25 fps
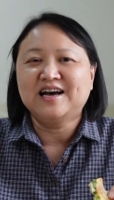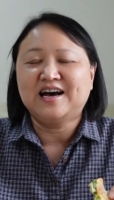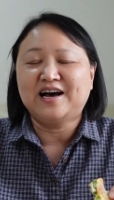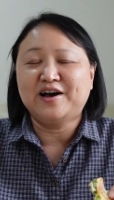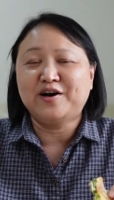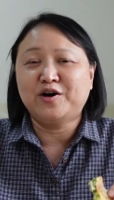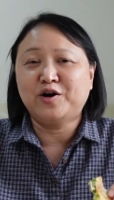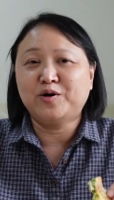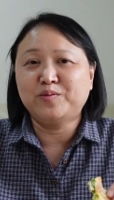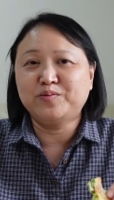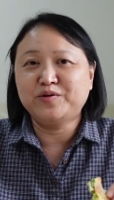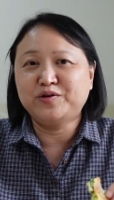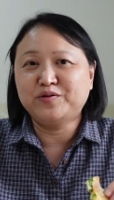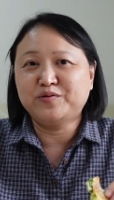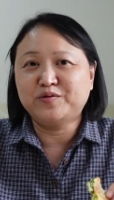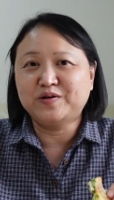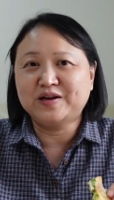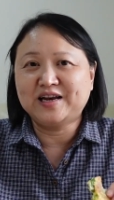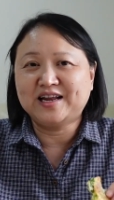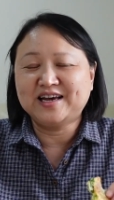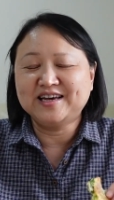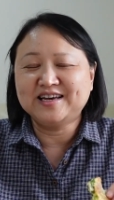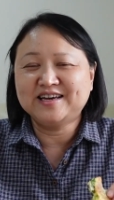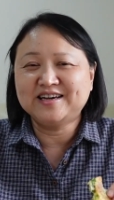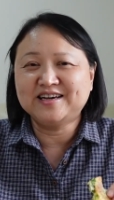I hope you will
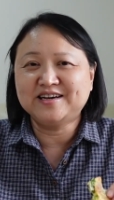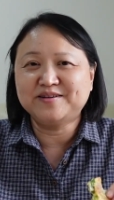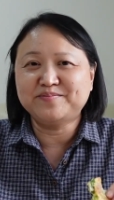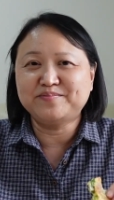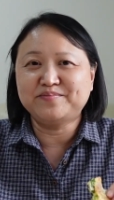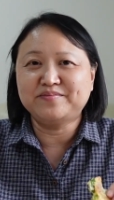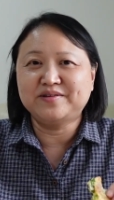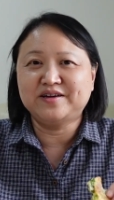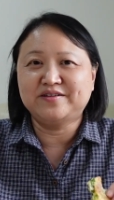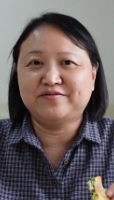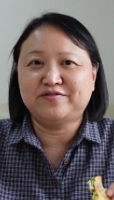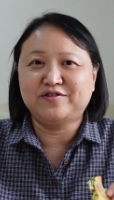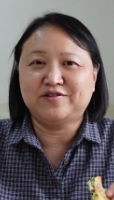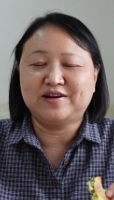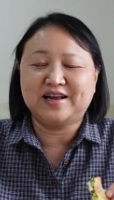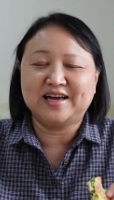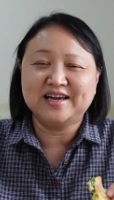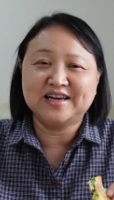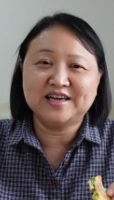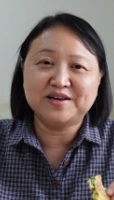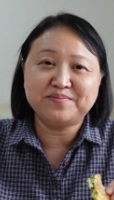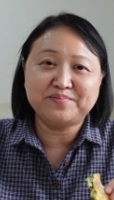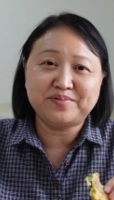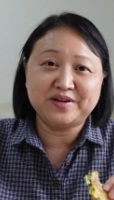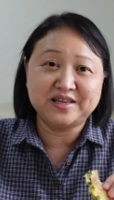like it. If you
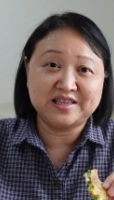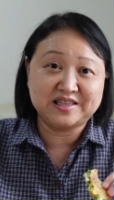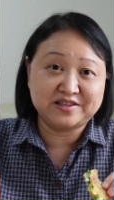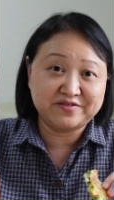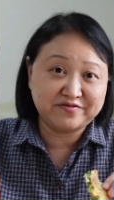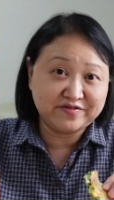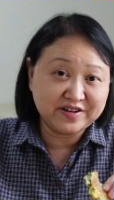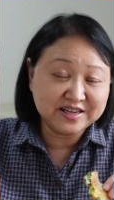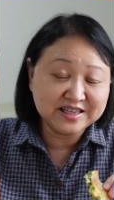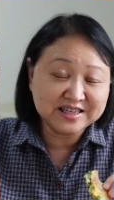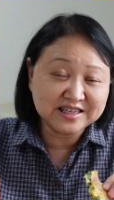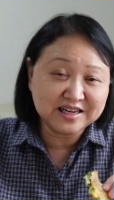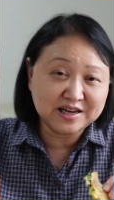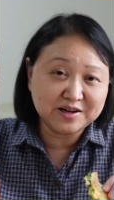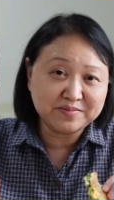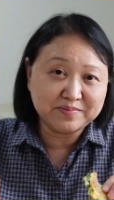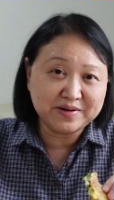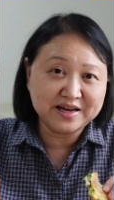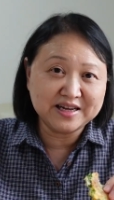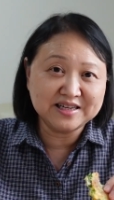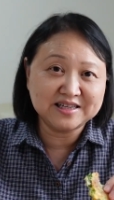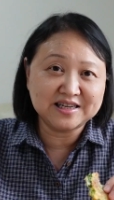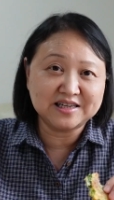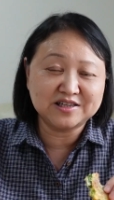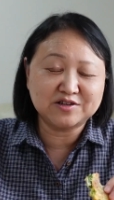like it, please thumbs up
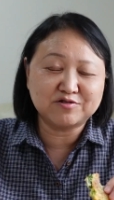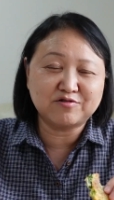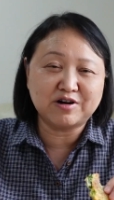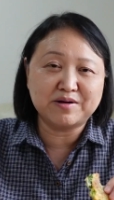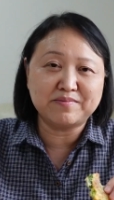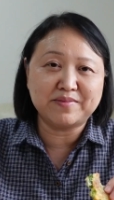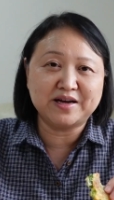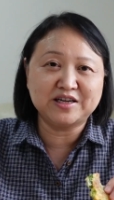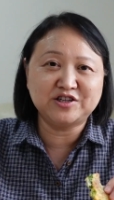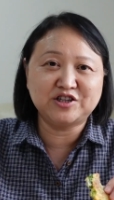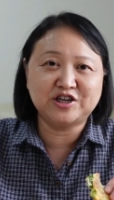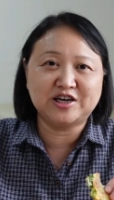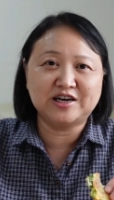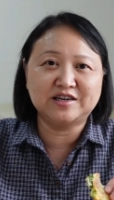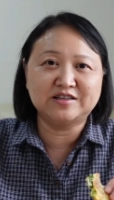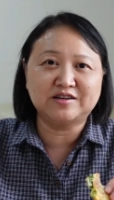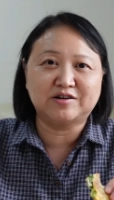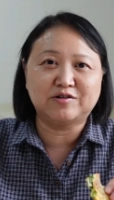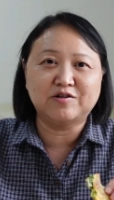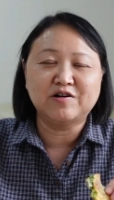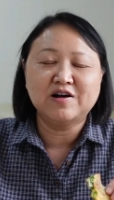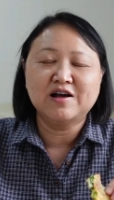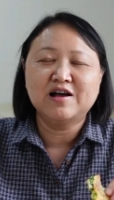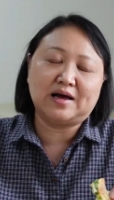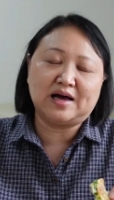and subscribe my
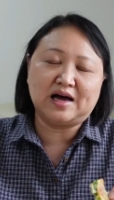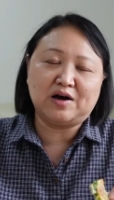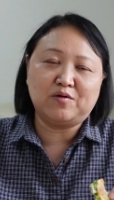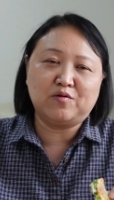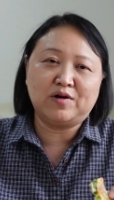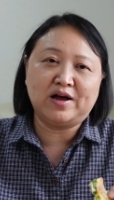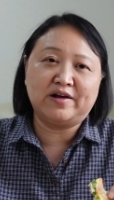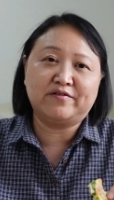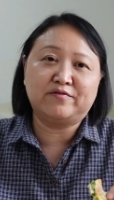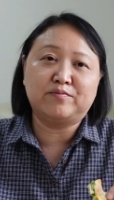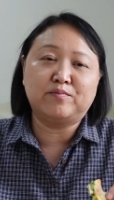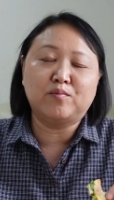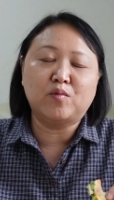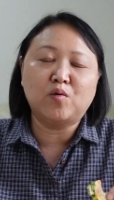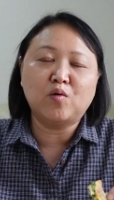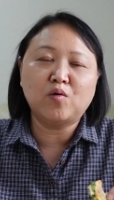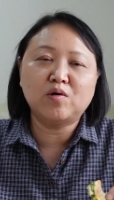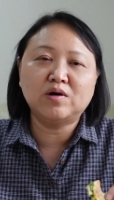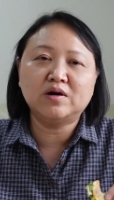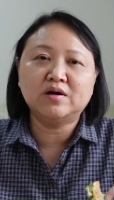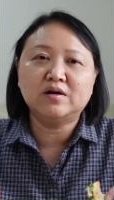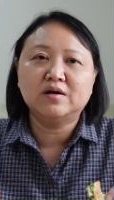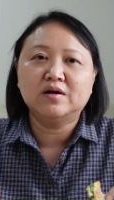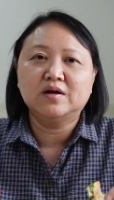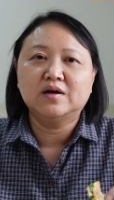channel. I will have
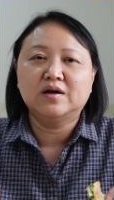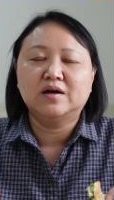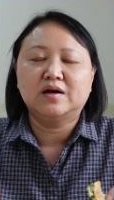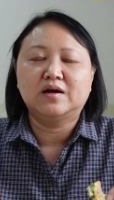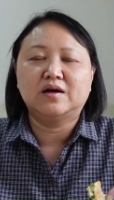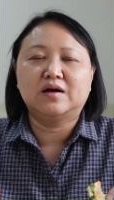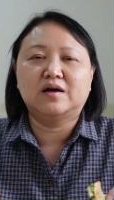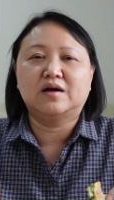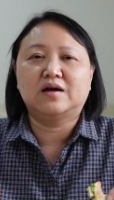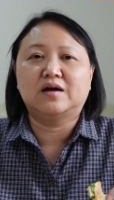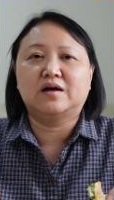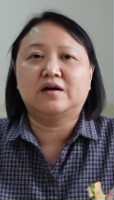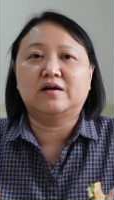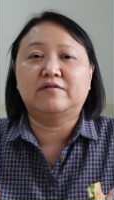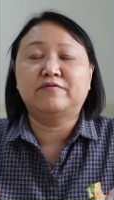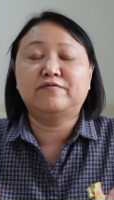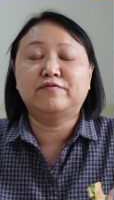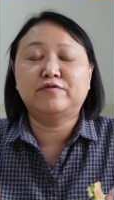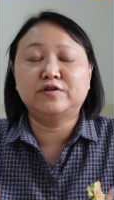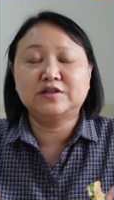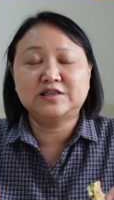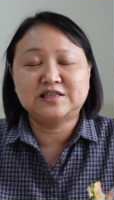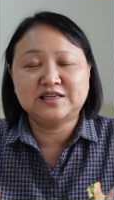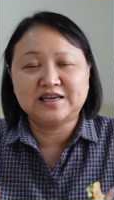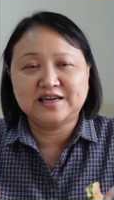more
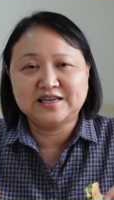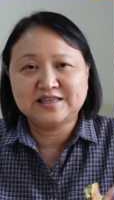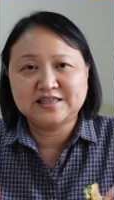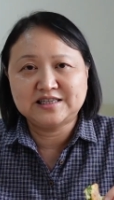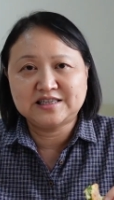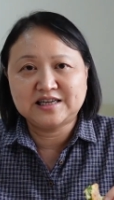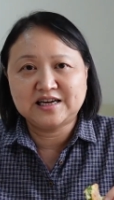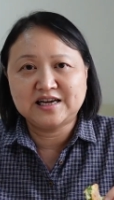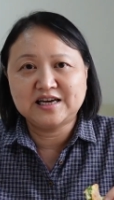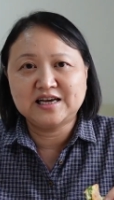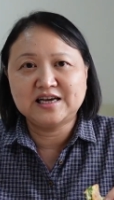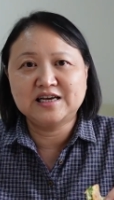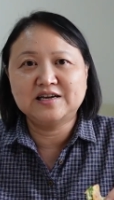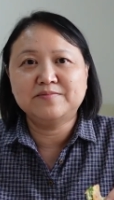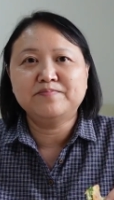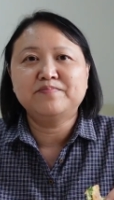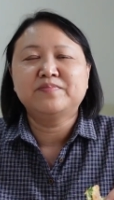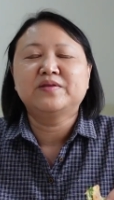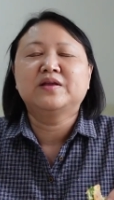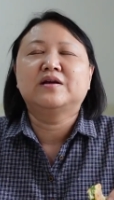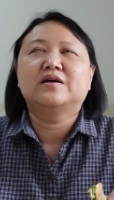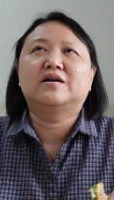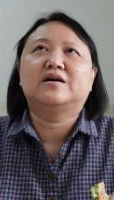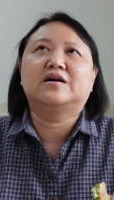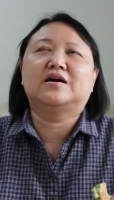food tasting,
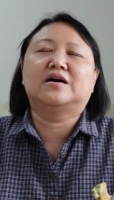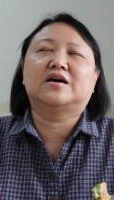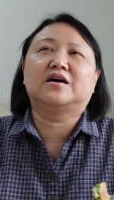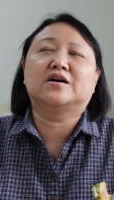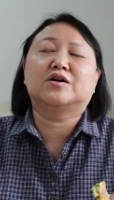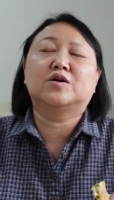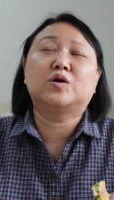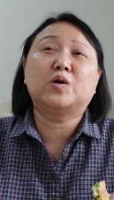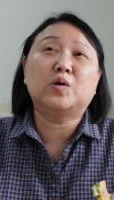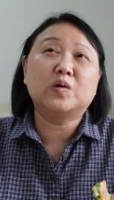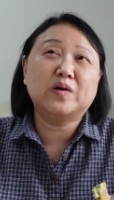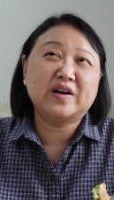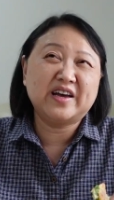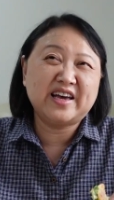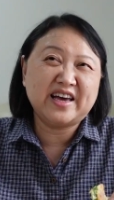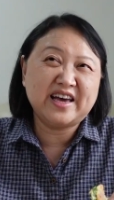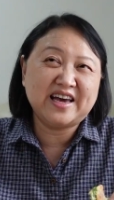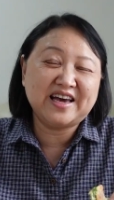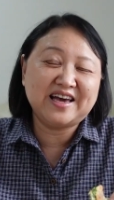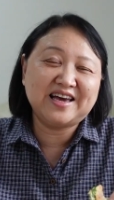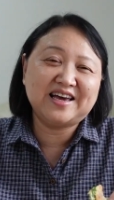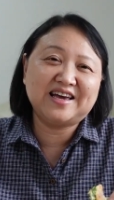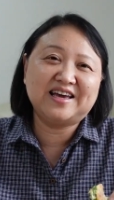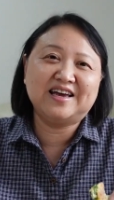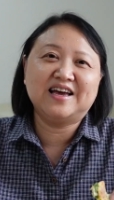
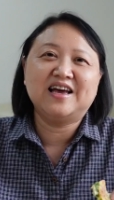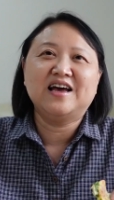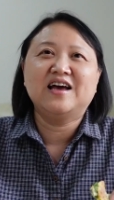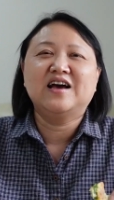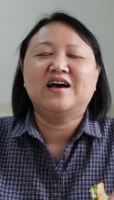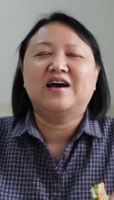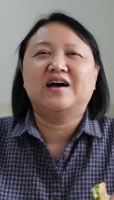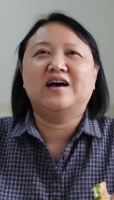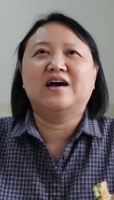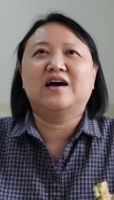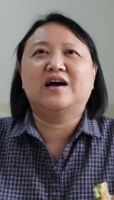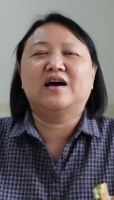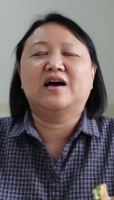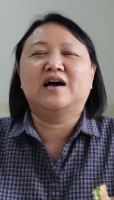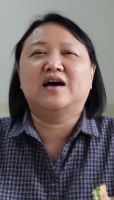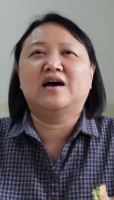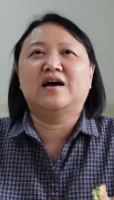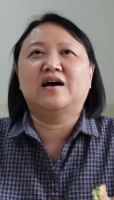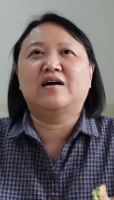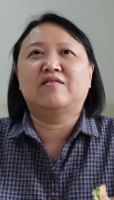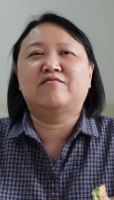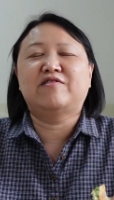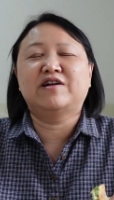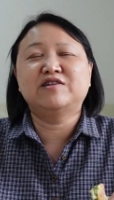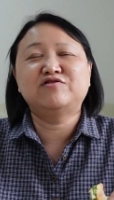cooking,
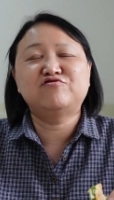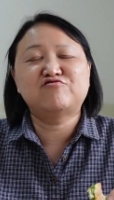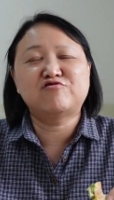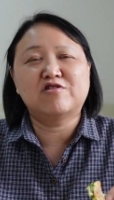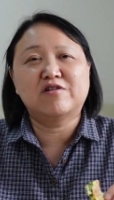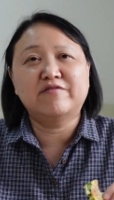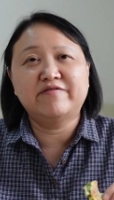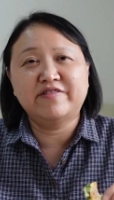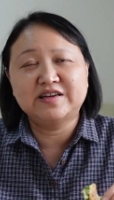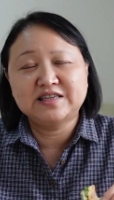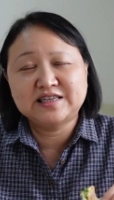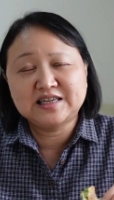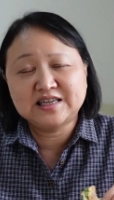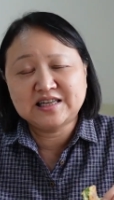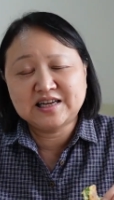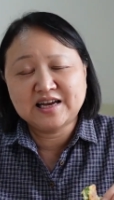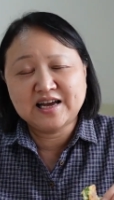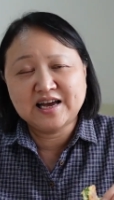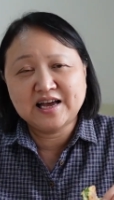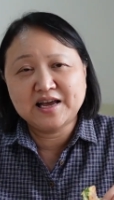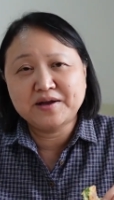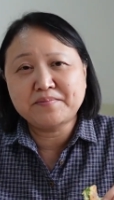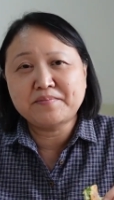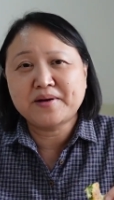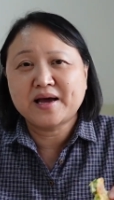restaurant
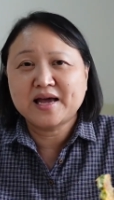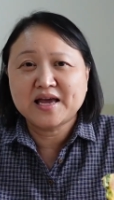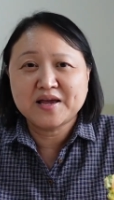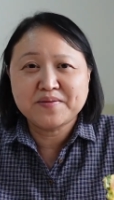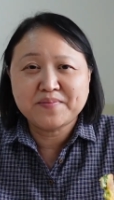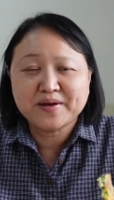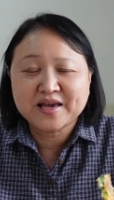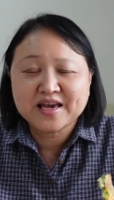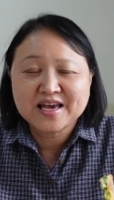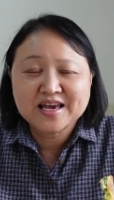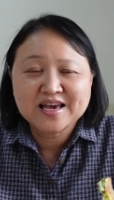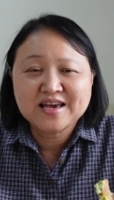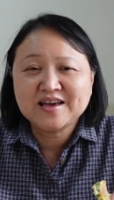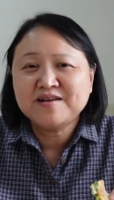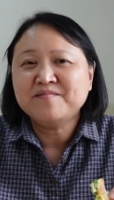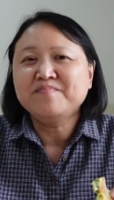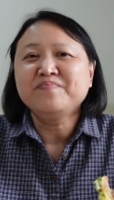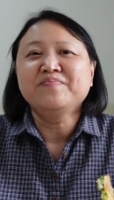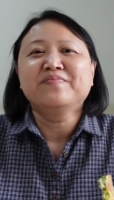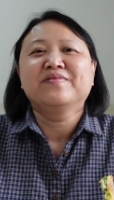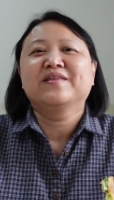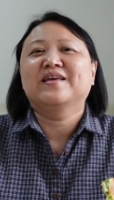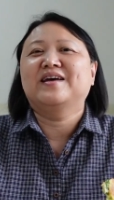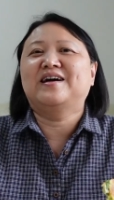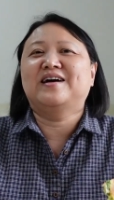visiting maybe
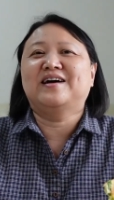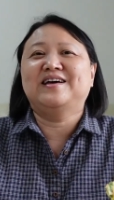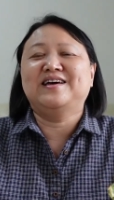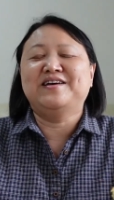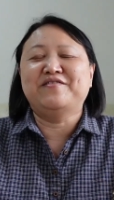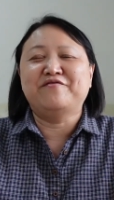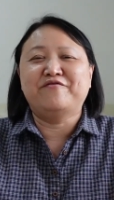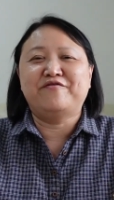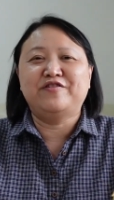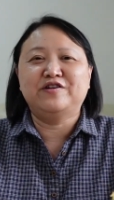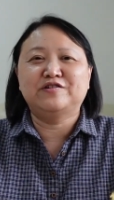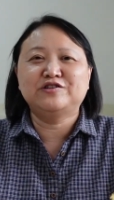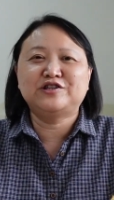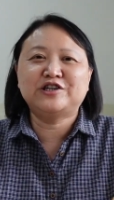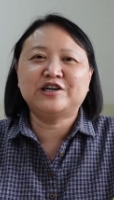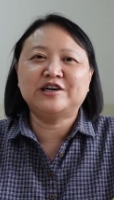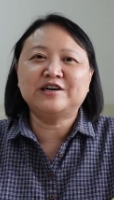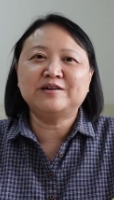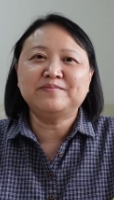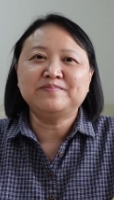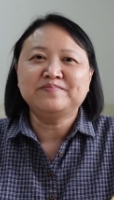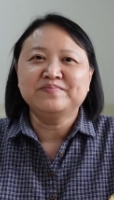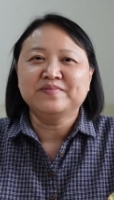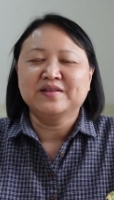in future.